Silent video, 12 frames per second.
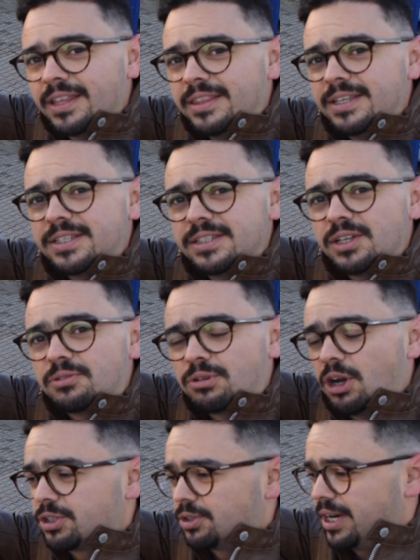This is the
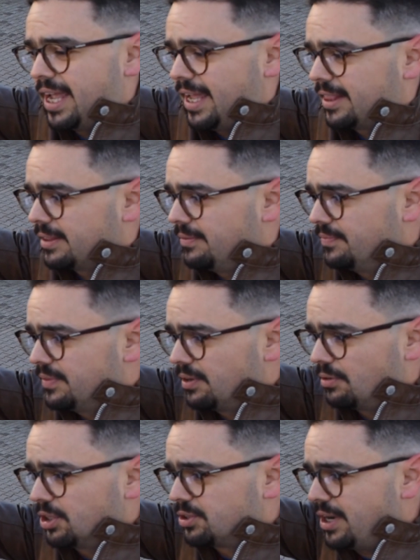rotor head.
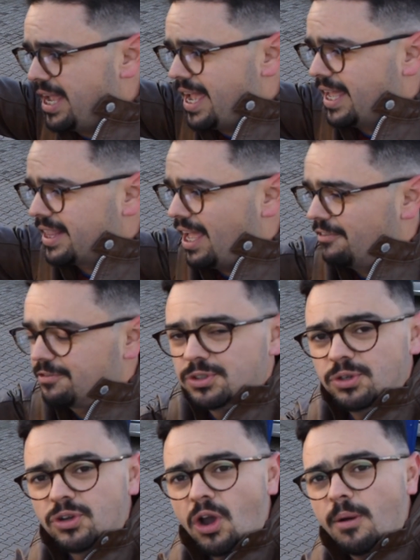The rotor head have
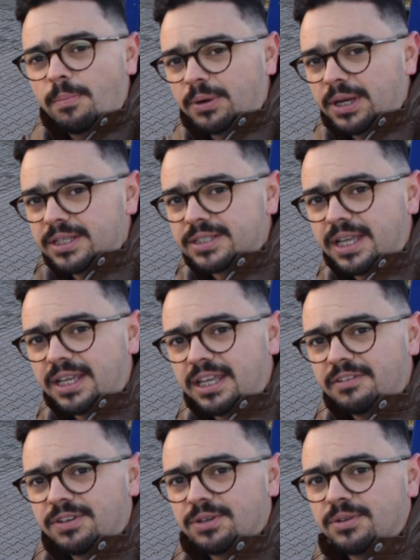two components. They
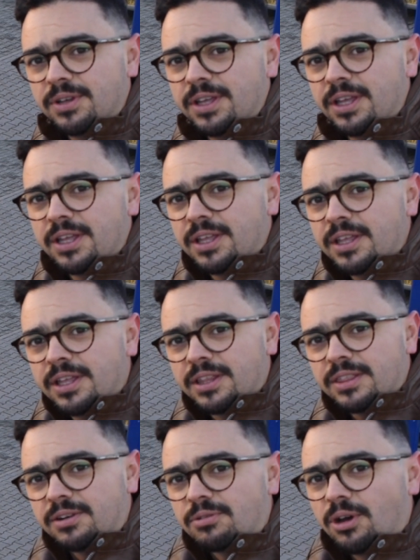give you
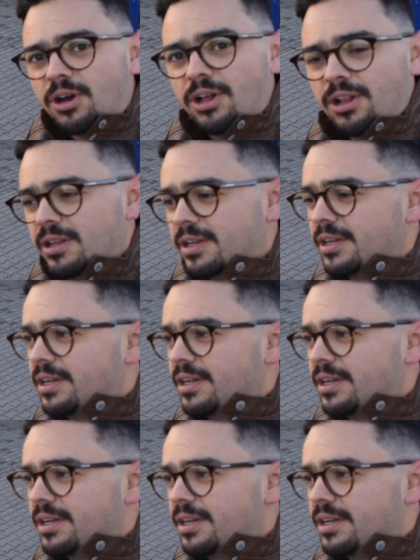the roll